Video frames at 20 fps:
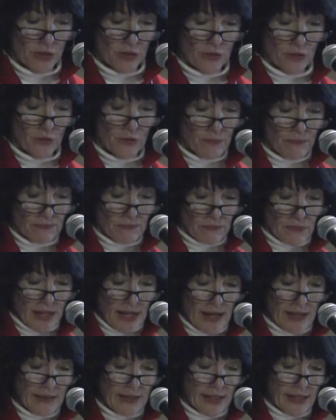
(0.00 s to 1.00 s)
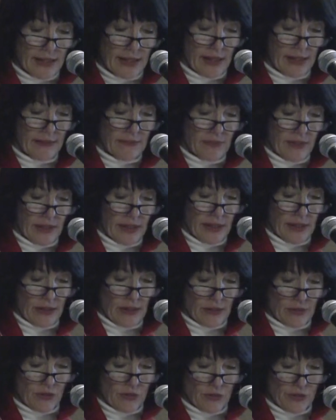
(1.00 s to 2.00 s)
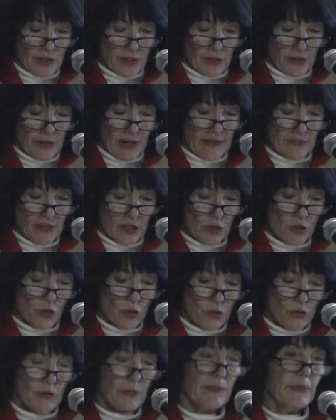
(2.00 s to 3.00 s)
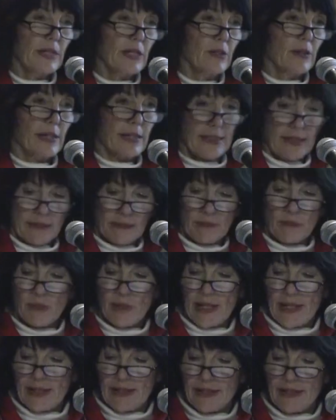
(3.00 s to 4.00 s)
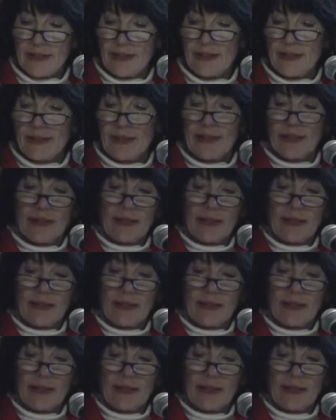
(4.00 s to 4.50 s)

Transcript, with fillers: do. And then I've uh, also started grafting two American brandy,